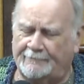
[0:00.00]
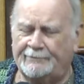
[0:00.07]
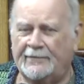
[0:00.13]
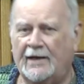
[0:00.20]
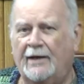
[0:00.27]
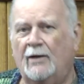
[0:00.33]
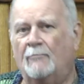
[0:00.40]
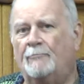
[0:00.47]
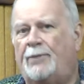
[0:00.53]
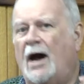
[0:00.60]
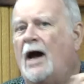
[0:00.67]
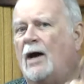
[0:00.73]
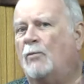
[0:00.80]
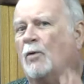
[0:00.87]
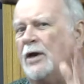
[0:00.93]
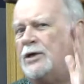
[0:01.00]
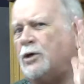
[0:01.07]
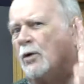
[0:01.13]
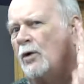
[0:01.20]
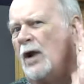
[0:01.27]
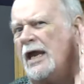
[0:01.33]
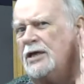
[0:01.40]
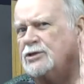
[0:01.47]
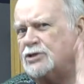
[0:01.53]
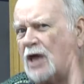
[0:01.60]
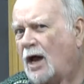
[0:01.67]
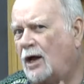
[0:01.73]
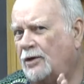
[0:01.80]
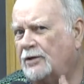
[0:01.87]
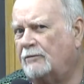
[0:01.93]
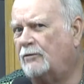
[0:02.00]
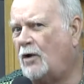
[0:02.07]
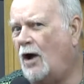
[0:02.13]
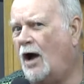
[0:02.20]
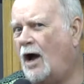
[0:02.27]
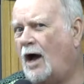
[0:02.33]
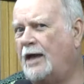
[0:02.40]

Sin's bad. All right.